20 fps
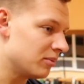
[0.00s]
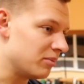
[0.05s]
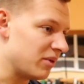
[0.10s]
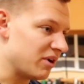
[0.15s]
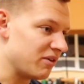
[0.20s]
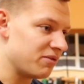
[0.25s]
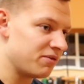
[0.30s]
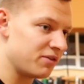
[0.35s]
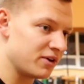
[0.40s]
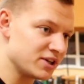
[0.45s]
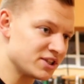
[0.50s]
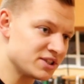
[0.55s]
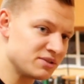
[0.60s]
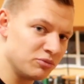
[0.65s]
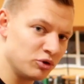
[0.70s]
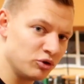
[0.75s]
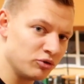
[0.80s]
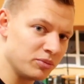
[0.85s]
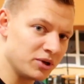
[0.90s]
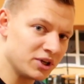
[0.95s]
My first
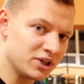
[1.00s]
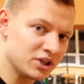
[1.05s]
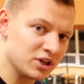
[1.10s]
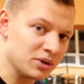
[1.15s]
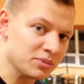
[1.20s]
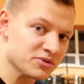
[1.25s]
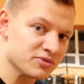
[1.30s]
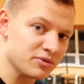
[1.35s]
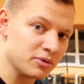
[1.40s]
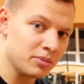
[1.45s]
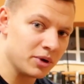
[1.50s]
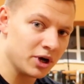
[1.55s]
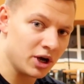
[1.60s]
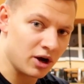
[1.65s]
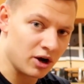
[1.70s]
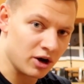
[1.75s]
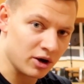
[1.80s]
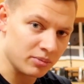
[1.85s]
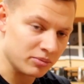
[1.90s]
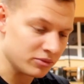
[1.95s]
movement comes from my
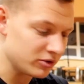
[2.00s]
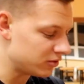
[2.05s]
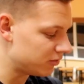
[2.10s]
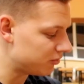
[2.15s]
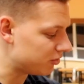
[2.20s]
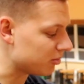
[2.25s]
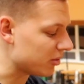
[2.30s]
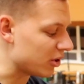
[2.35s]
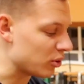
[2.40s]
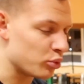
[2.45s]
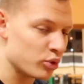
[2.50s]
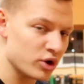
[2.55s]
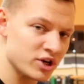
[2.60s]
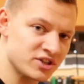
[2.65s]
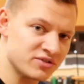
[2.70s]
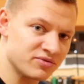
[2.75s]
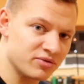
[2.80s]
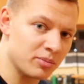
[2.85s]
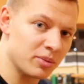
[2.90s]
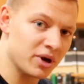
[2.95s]
arm, from my
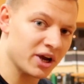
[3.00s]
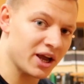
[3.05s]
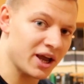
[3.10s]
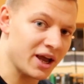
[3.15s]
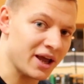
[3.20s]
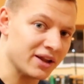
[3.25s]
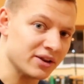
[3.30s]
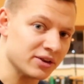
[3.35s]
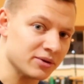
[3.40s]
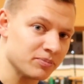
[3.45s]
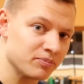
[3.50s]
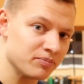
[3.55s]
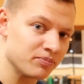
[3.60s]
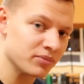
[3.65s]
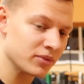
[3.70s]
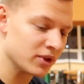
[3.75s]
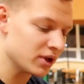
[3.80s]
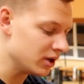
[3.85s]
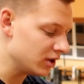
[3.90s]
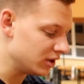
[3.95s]
wrist, from my hand,
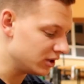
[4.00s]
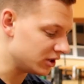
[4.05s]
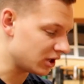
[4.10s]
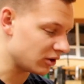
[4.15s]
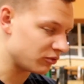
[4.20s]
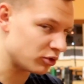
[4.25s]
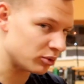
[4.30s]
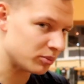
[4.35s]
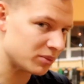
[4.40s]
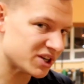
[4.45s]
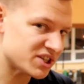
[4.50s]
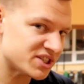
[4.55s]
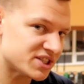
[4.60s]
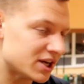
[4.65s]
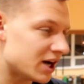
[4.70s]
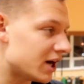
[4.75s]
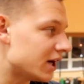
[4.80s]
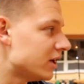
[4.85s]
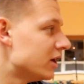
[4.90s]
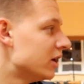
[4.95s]
not from my
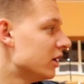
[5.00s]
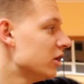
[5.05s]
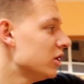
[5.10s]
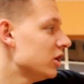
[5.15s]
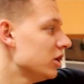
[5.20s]
side.